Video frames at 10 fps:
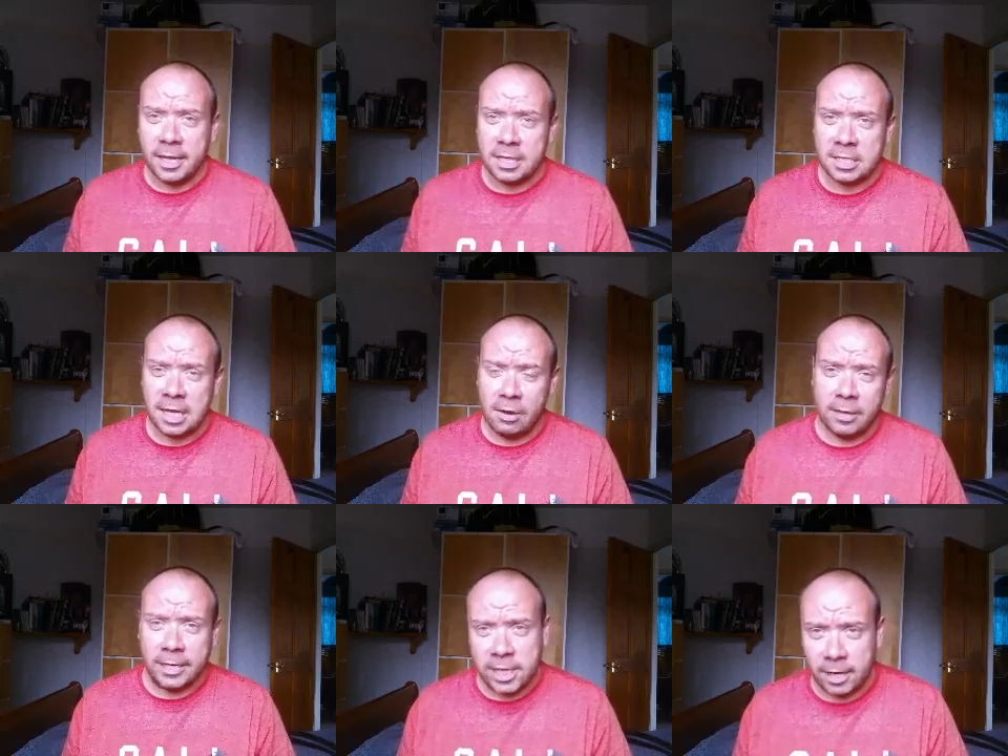It's the
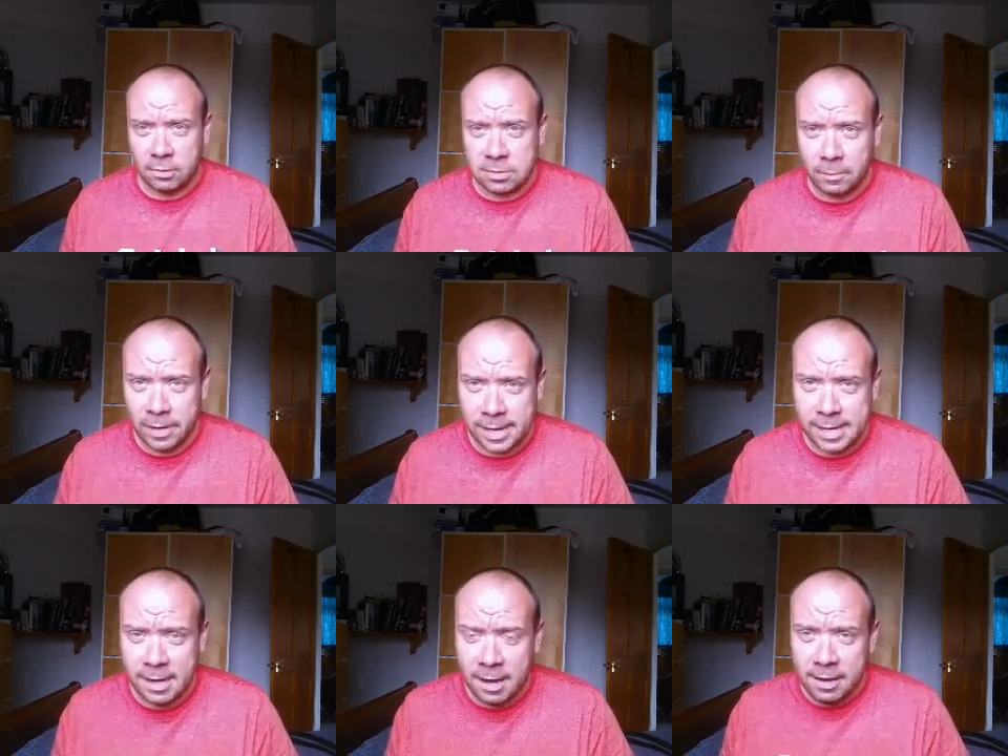only channel to
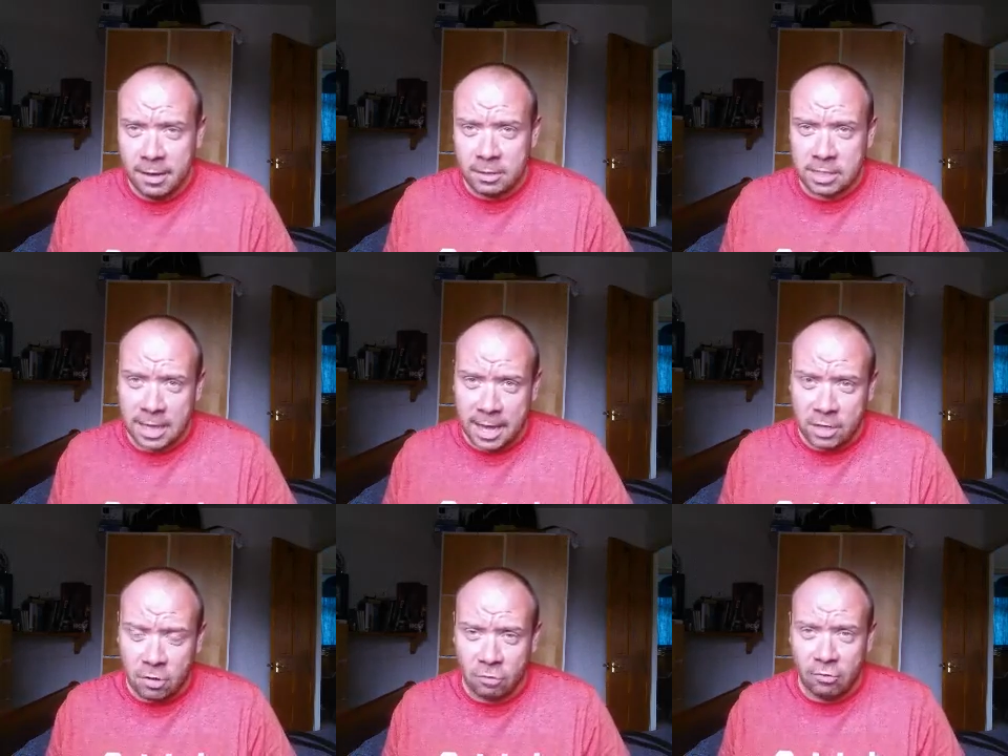be to
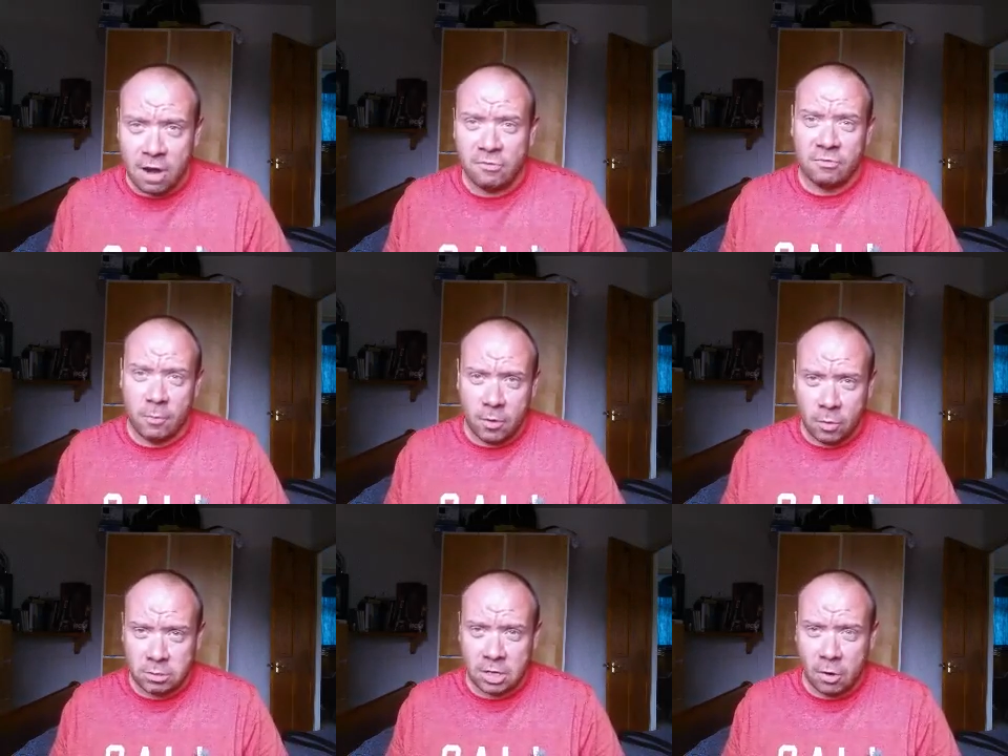get your roving
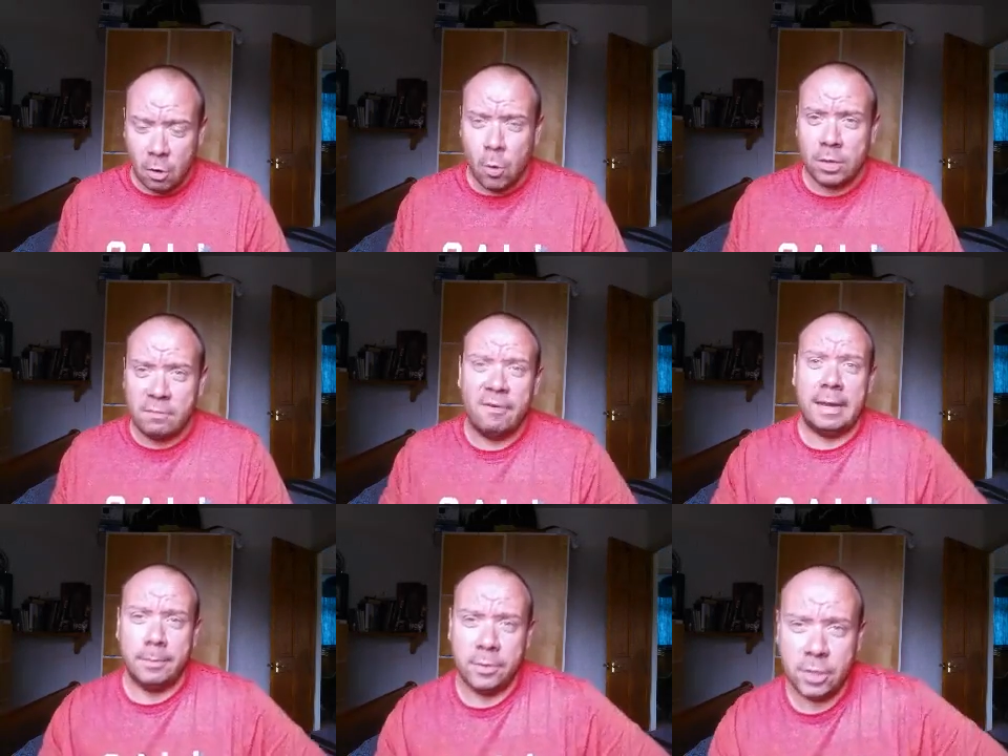reporter, all your
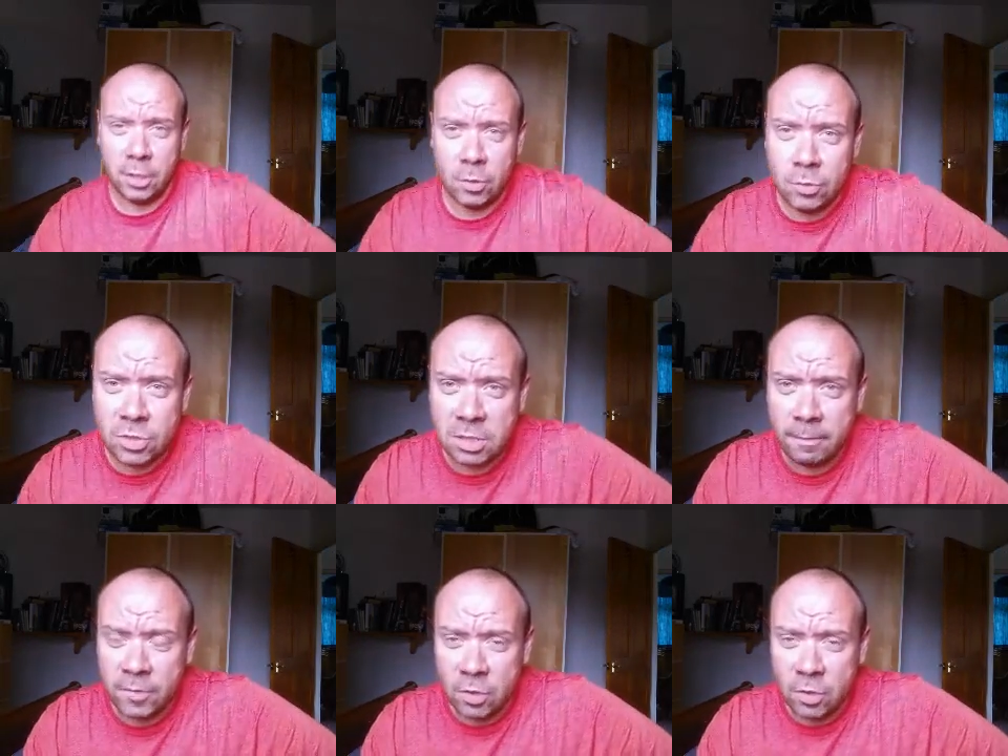vape news,